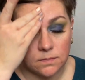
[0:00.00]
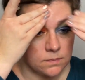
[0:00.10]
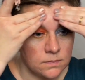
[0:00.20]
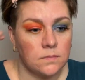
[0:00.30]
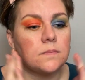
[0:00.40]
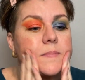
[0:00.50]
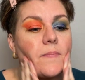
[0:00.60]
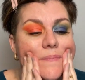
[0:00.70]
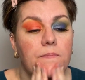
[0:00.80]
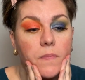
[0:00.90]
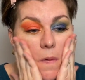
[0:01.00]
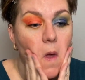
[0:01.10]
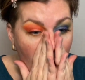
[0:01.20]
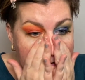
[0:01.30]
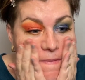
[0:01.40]
and on the forehead.
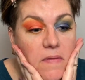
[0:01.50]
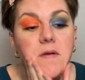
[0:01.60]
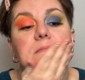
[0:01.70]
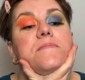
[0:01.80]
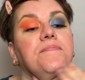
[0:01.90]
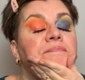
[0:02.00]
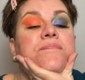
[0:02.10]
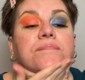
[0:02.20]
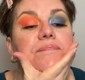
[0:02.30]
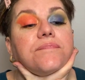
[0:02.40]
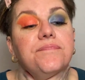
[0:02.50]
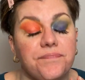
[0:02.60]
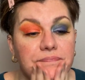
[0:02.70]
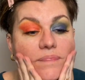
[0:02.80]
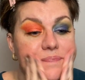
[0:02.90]
And just
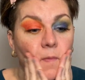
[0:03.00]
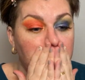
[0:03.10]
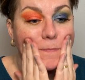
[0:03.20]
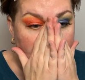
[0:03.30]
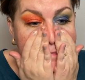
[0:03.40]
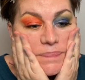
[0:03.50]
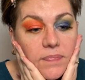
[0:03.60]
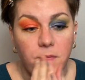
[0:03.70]
zip through this part.